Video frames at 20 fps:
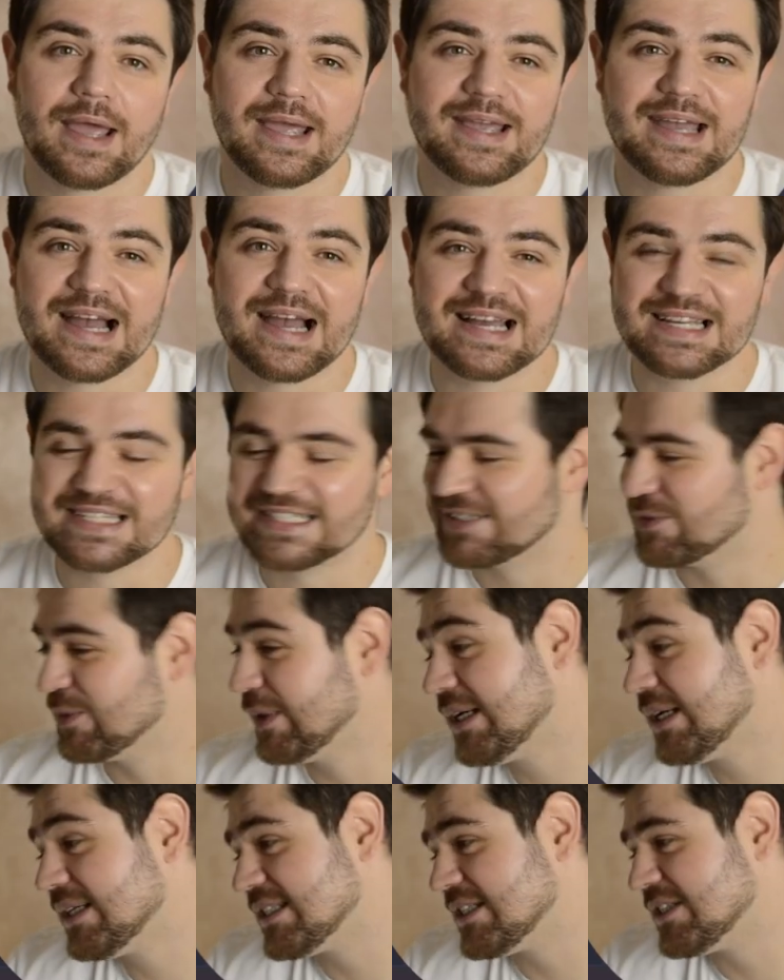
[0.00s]
Hey guys, we're
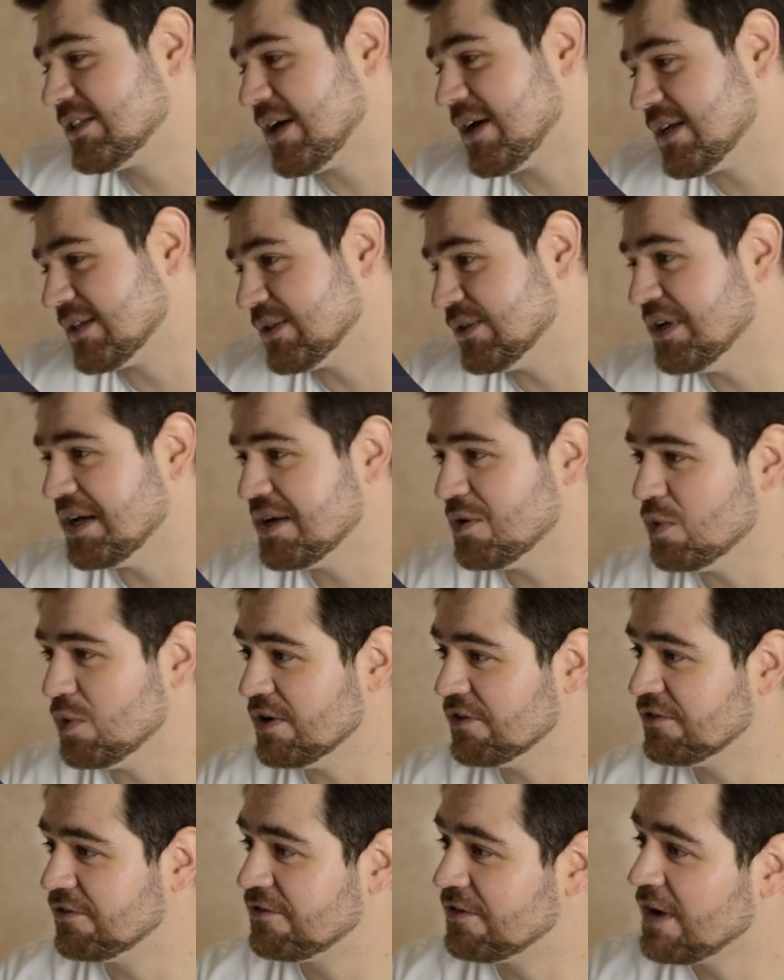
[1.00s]
gonna start today
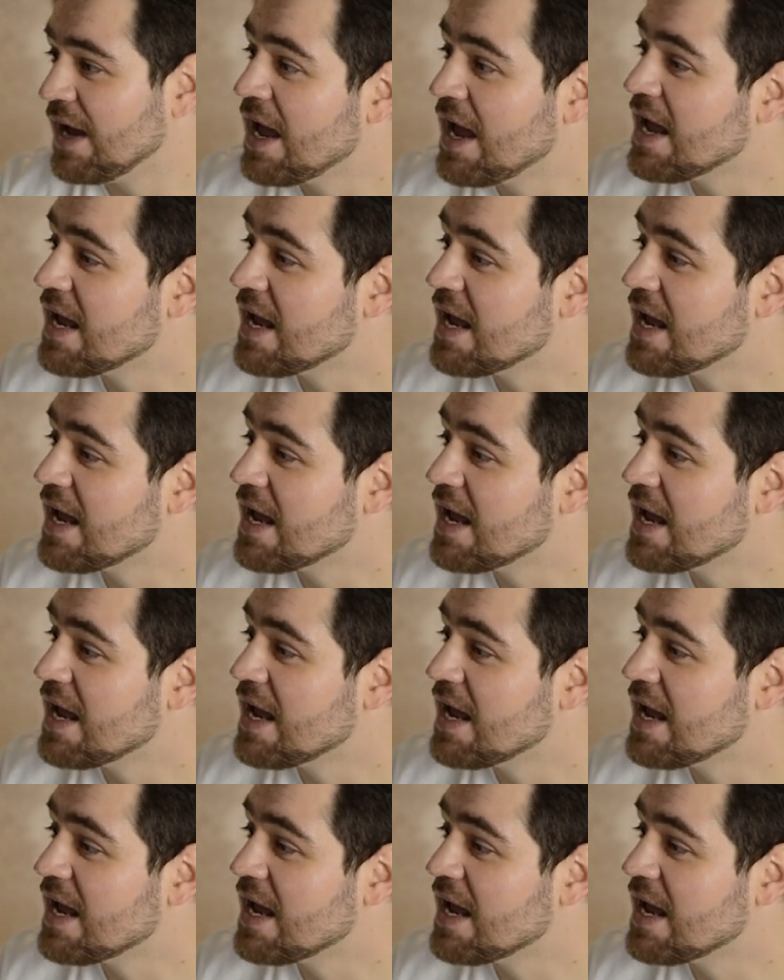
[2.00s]
with